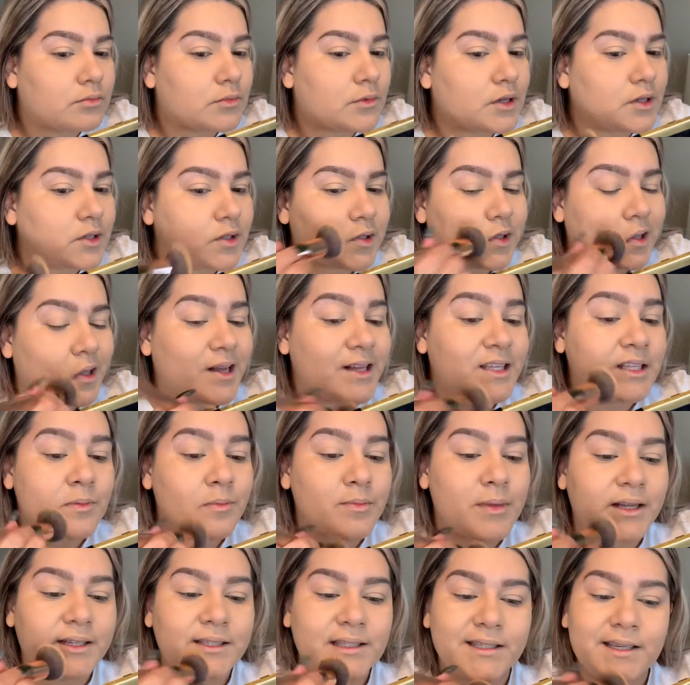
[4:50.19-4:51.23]
it's less
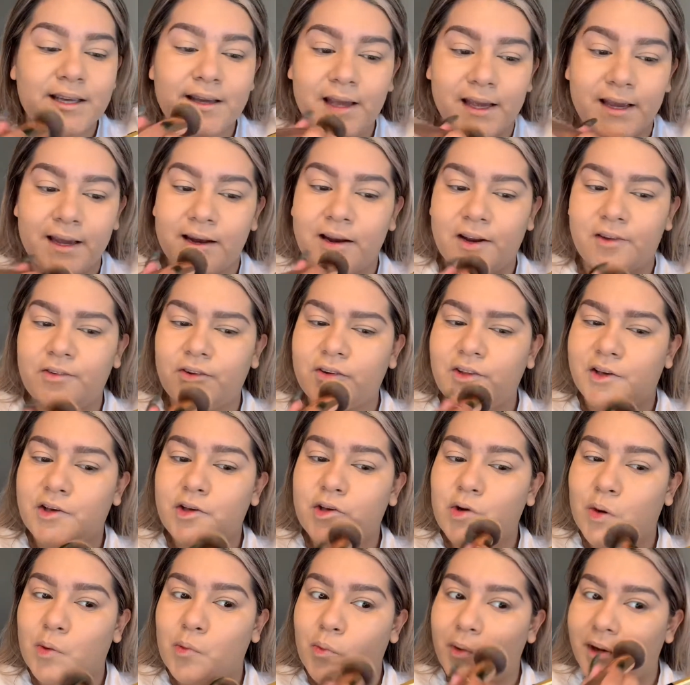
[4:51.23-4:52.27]
messy and I feel like
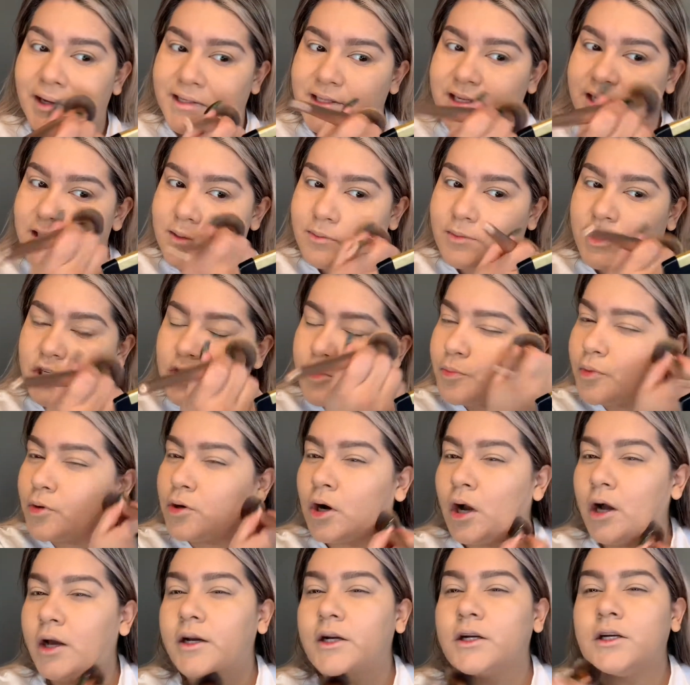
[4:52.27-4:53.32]
you don't waste as much
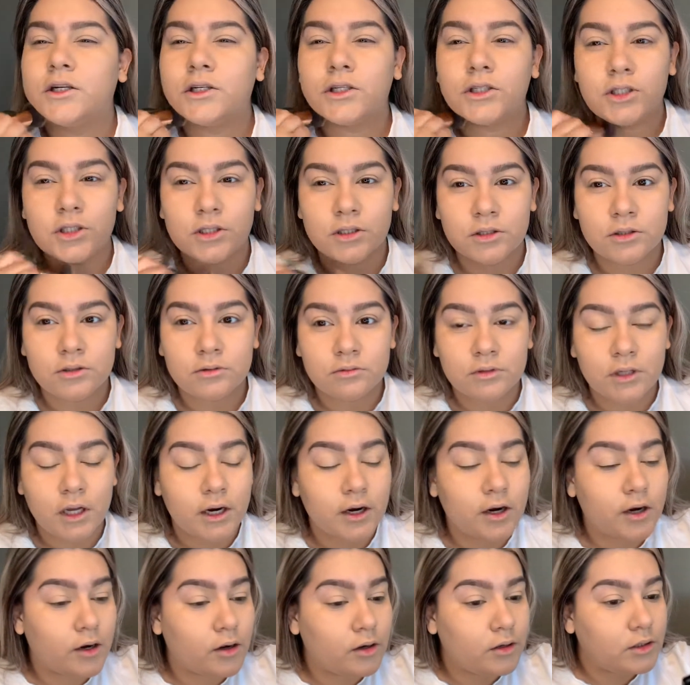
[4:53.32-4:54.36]
product. I
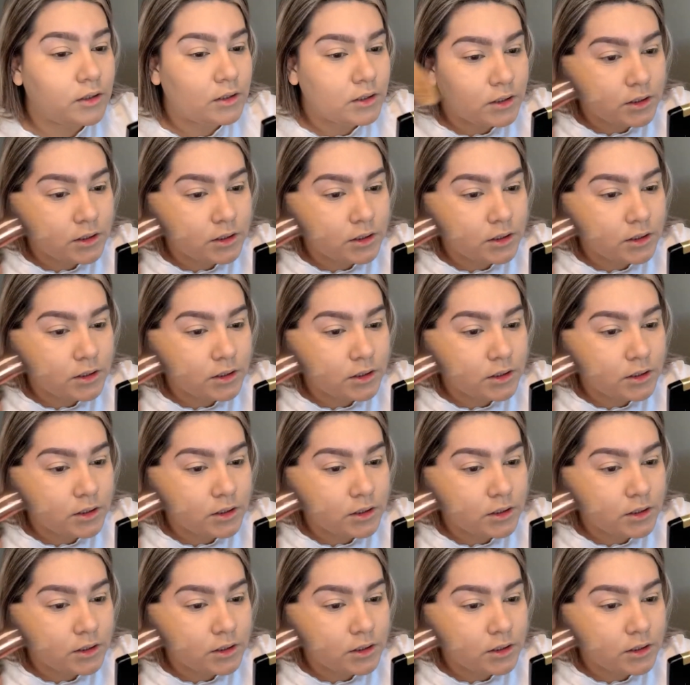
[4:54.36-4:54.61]
don't know.